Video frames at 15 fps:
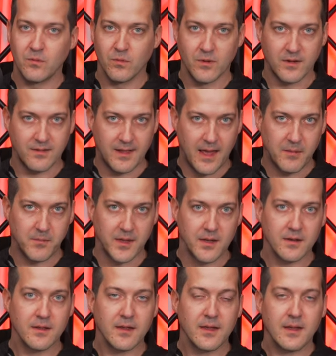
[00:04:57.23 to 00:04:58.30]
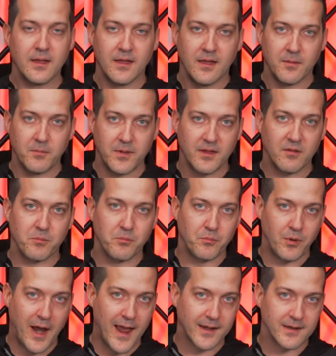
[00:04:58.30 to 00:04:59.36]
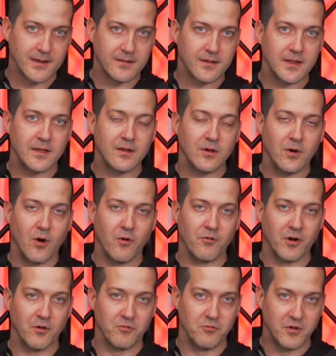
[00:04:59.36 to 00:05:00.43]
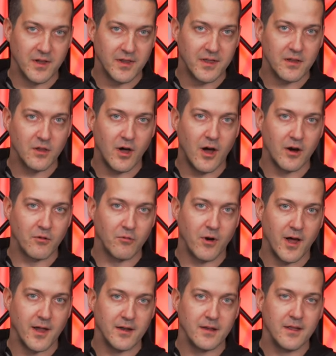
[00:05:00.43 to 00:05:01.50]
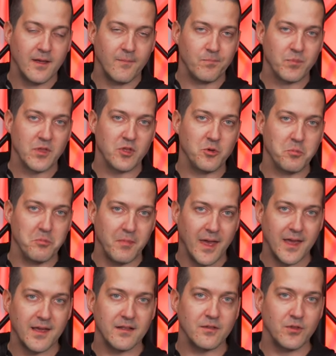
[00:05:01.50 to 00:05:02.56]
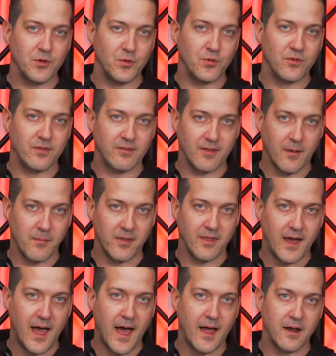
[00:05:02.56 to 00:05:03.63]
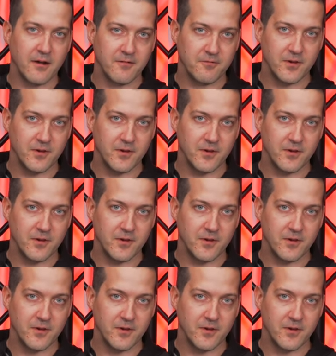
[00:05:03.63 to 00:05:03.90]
What does that mean? It means practically over a really long run, you may lose some of the higher